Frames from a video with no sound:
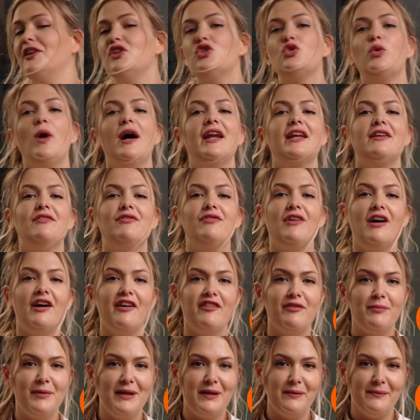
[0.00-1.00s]

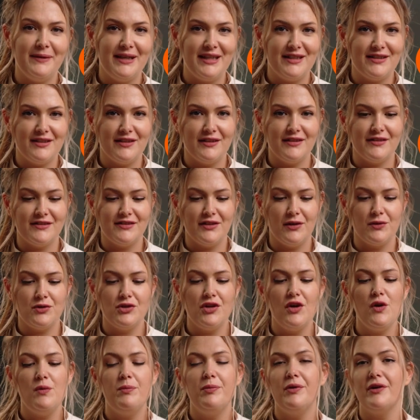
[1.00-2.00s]
25 millimeters, so
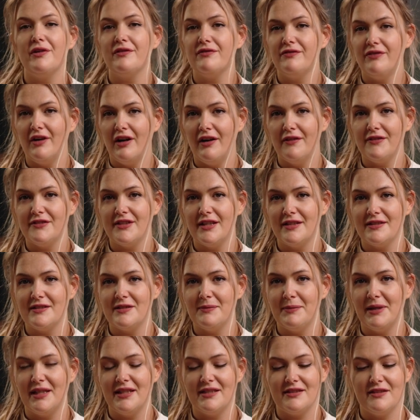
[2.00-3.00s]
2.5
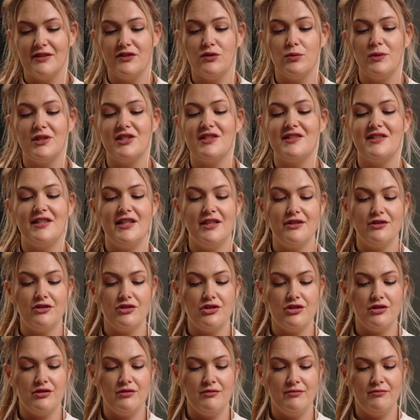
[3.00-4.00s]
centimeters, which is an
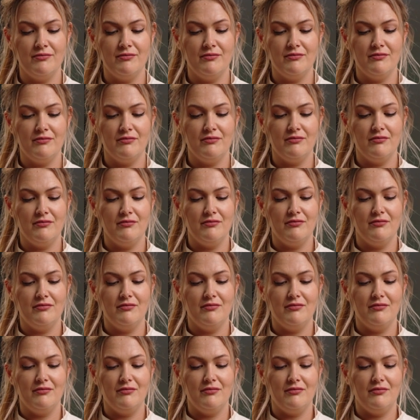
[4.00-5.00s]
inch.
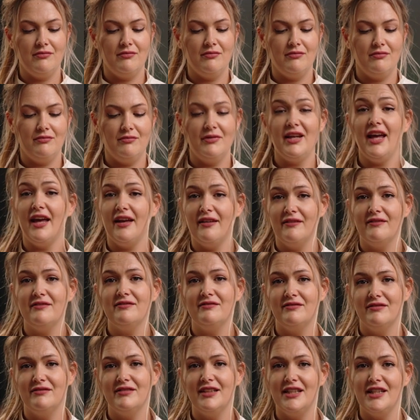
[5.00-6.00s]
Yeah,
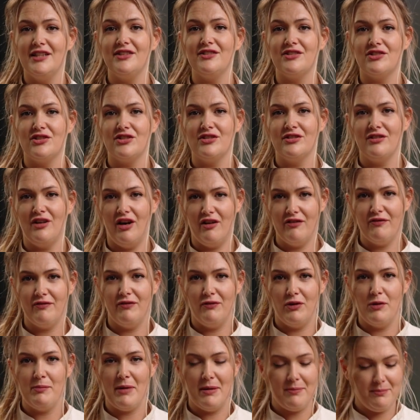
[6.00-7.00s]
an inch.
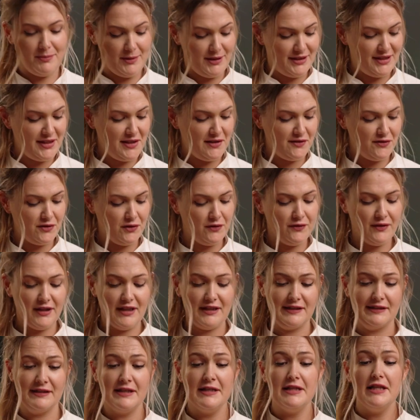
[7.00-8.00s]
I've remembered these sort of
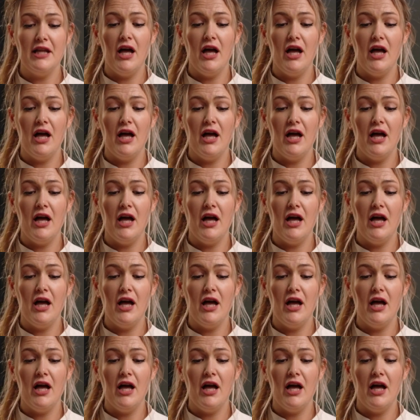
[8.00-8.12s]
things.